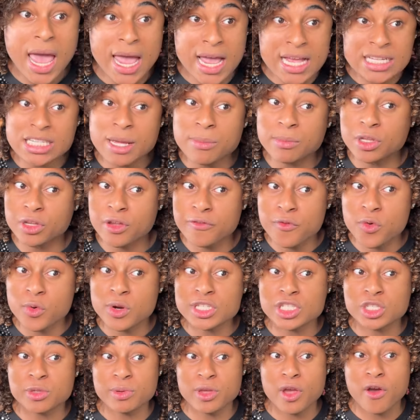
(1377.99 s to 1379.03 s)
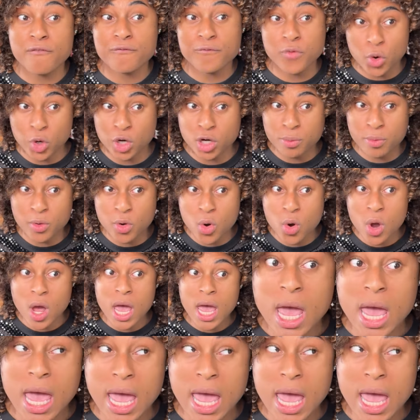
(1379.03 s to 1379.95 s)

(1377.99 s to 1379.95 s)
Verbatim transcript: and I'm looking for it to be affordable